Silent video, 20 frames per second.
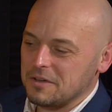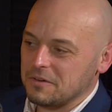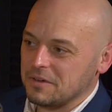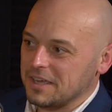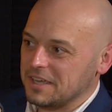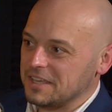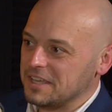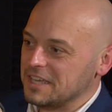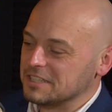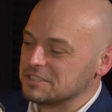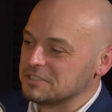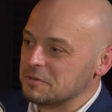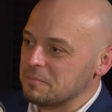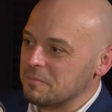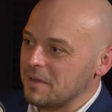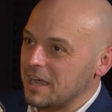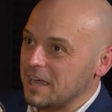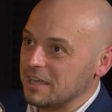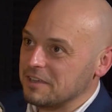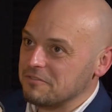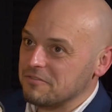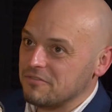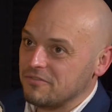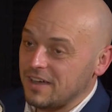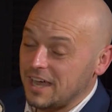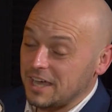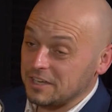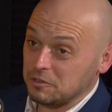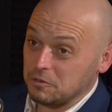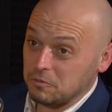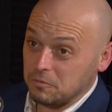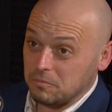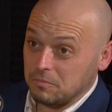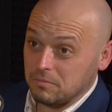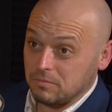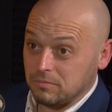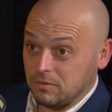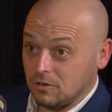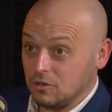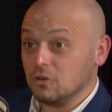Okay, yeah, so my final
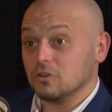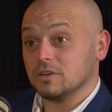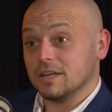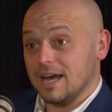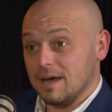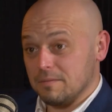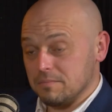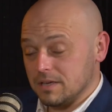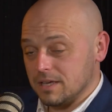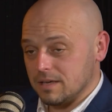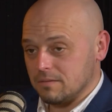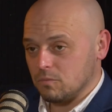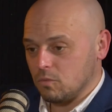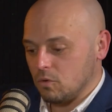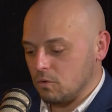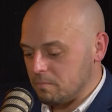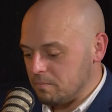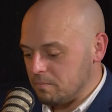good habit will